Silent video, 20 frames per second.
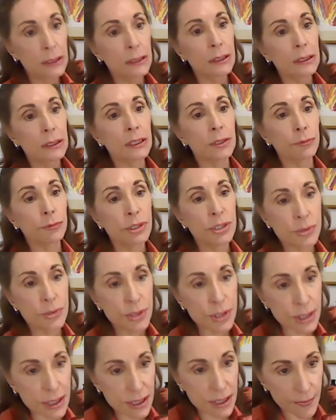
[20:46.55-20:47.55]
It
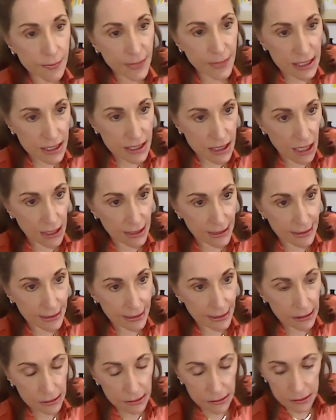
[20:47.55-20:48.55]
reduces some anxiety,
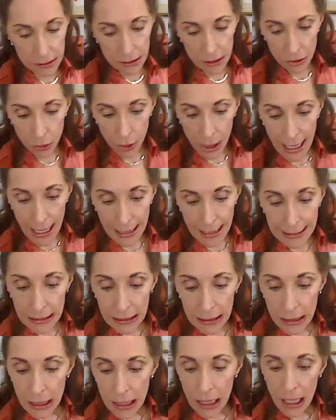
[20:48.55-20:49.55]
okay?
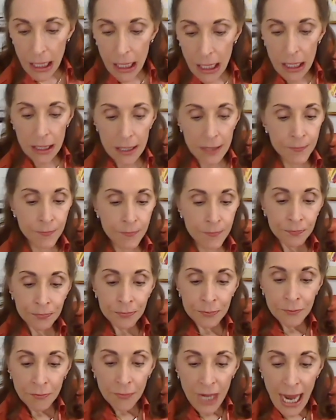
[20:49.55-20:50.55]

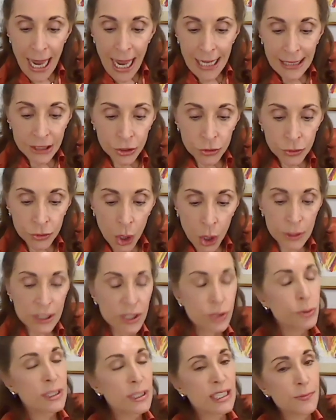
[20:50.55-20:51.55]
And you know what to
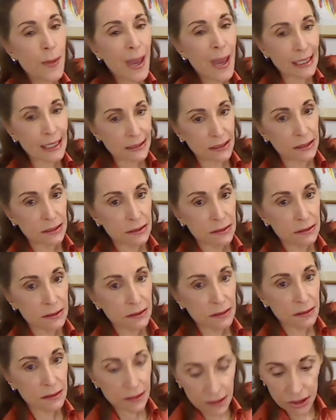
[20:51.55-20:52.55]
expect.
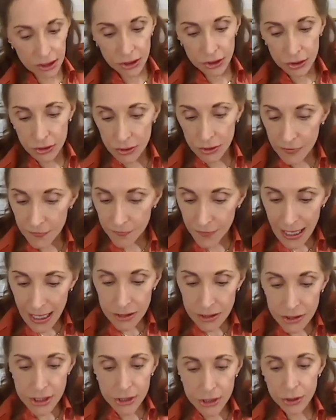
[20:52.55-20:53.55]
The
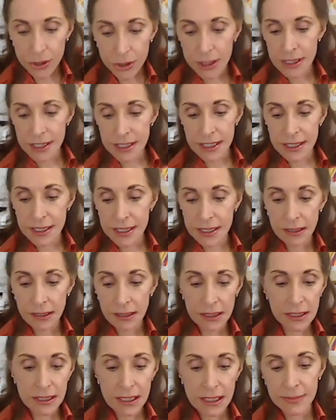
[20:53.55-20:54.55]
values are consistently
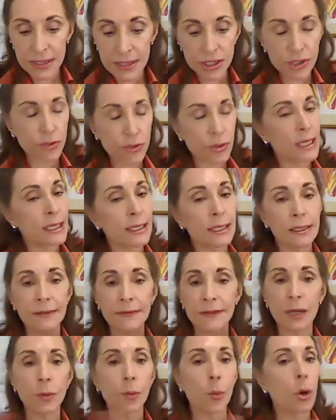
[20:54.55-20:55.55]
demonstrated. They
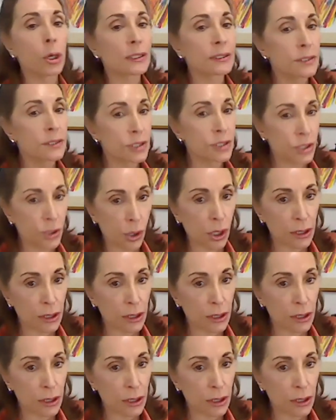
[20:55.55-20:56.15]
walk the talk.